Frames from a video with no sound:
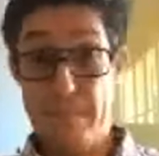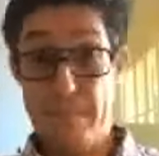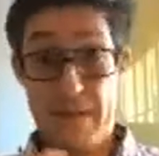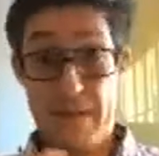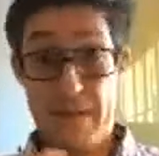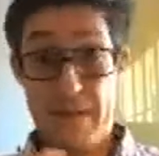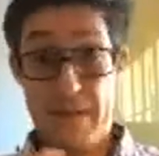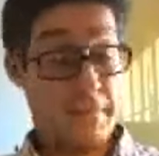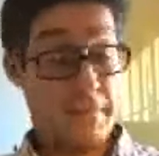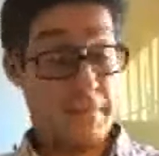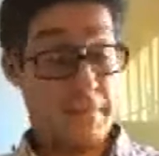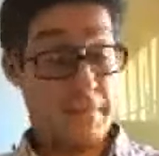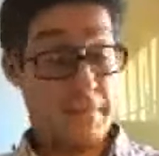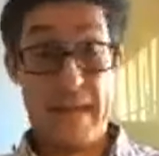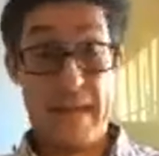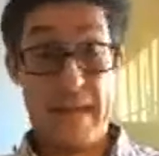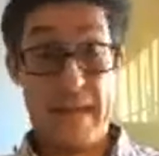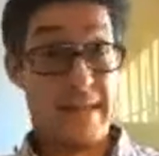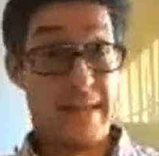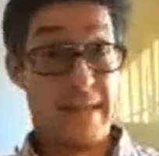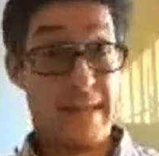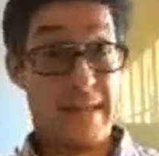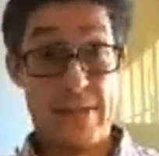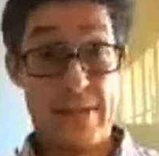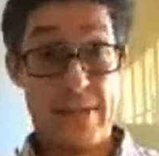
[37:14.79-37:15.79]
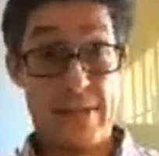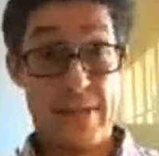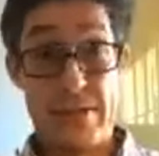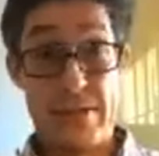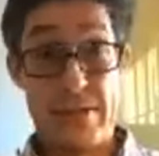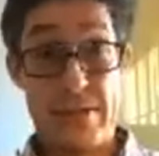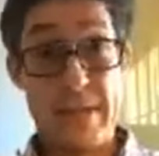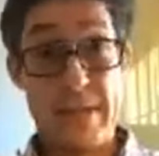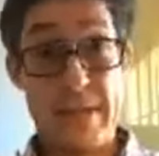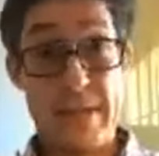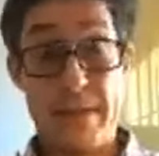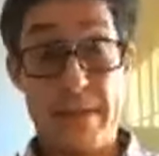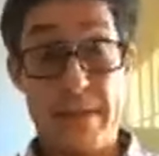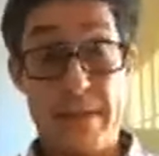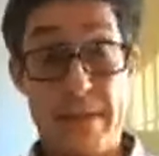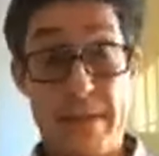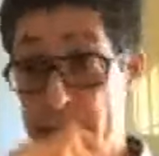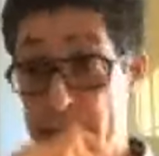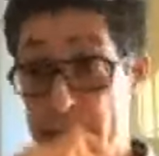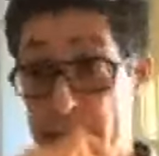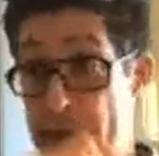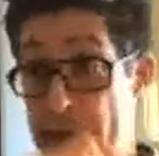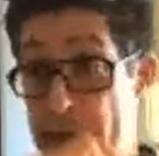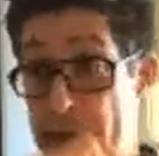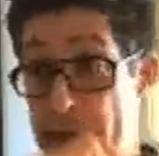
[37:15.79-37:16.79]
an amazing industry.
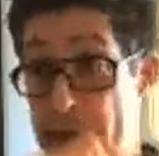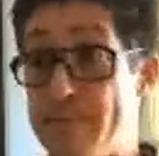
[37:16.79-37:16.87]
Excuse me.